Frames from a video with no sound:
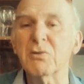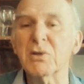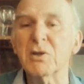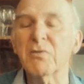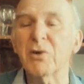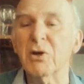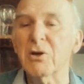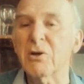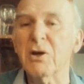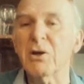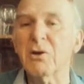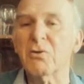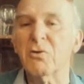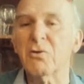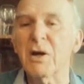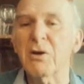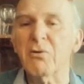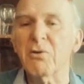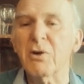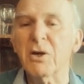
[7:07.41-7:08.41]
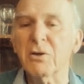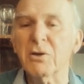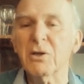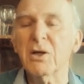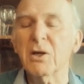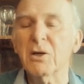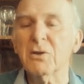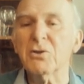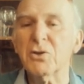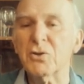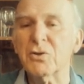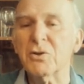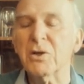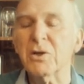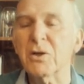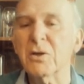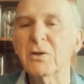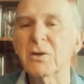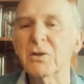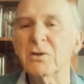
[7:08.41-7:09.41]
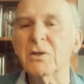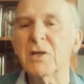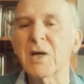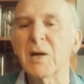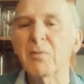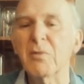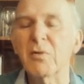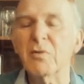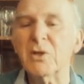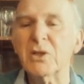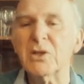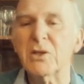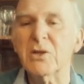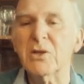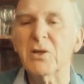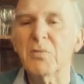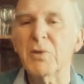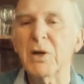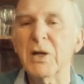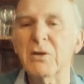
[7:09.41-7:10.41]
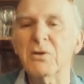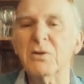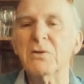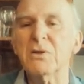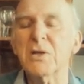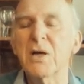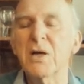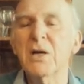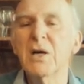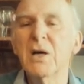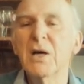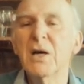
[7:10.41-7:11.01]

It was a very agrarian country at the time of its independence.